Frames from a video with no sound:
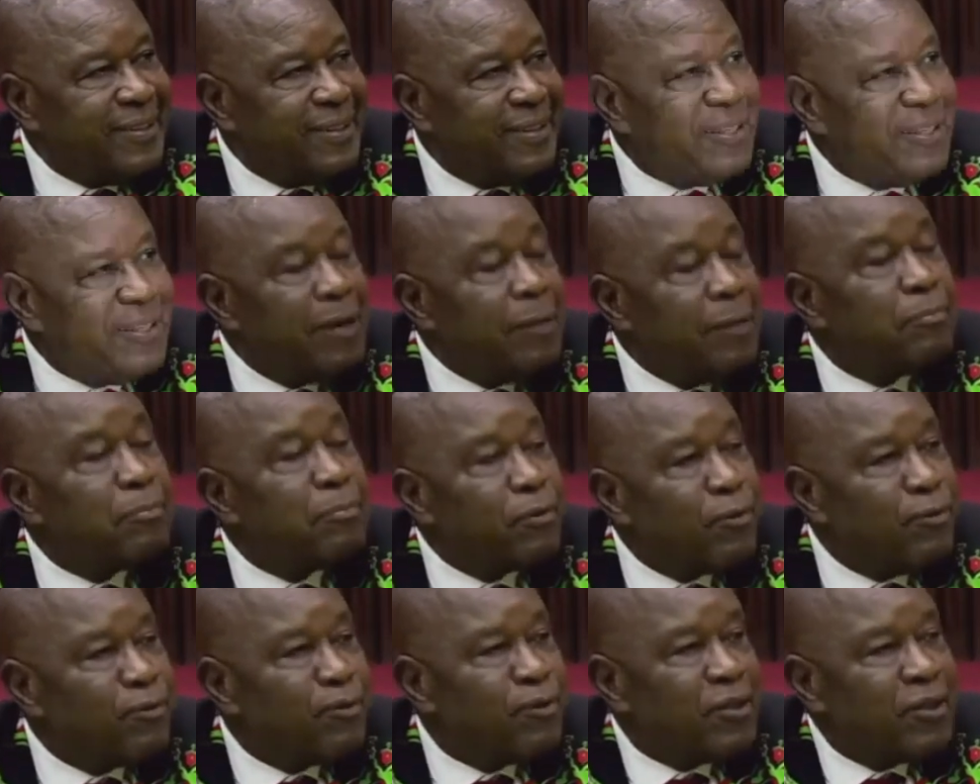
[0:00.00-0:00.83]
they
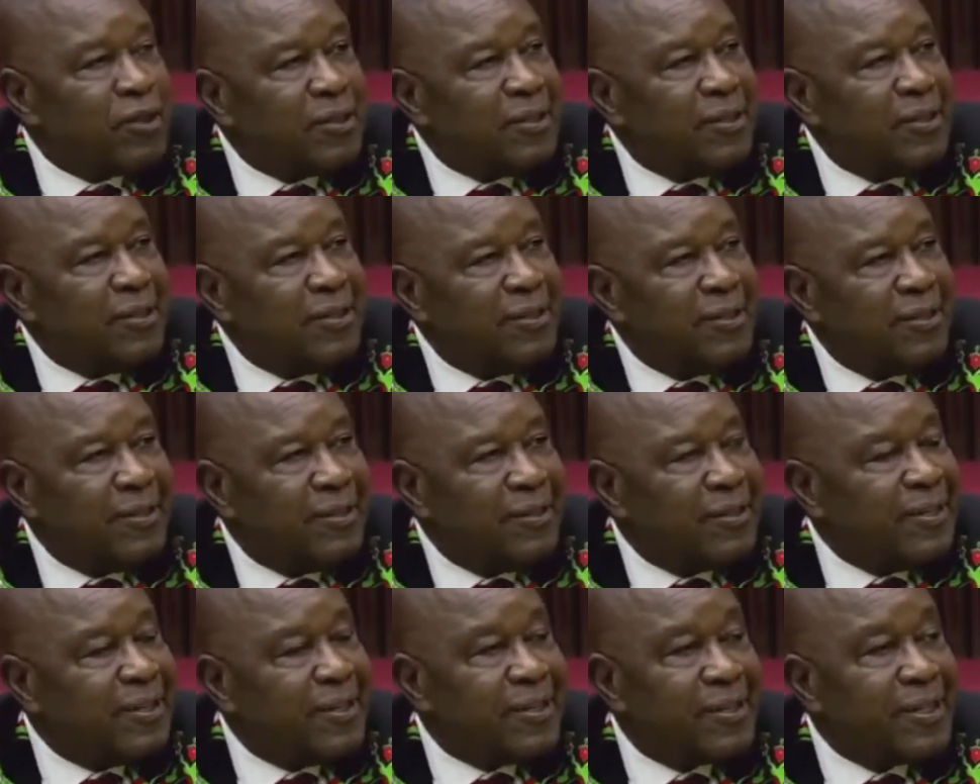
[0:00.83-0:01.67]
proved
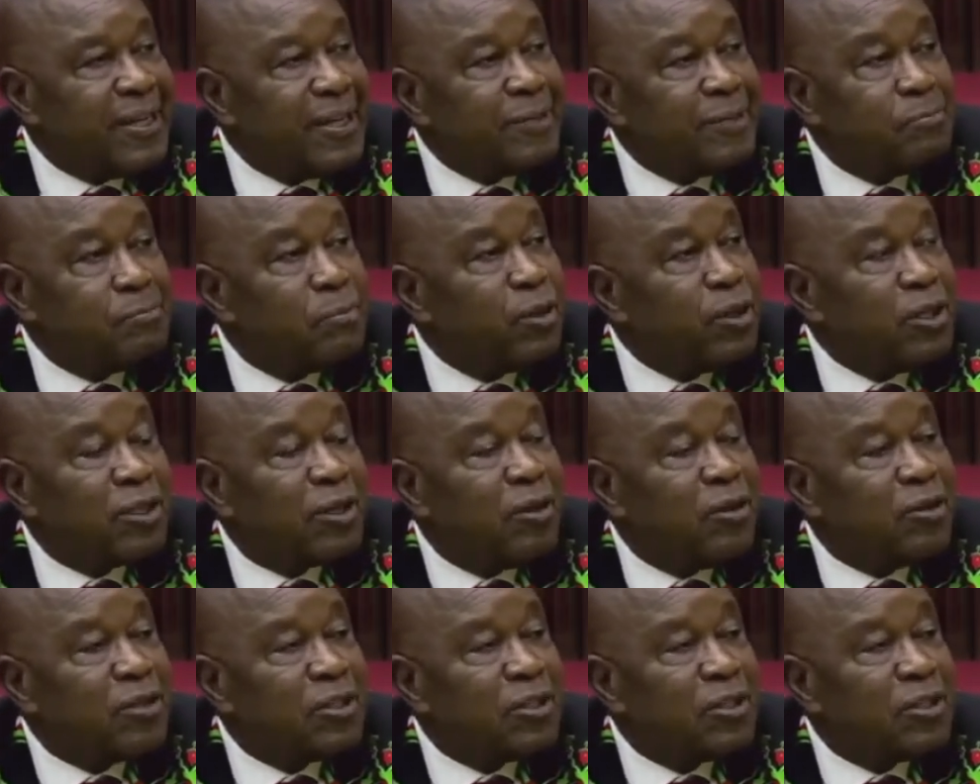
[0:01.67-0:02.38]
that their political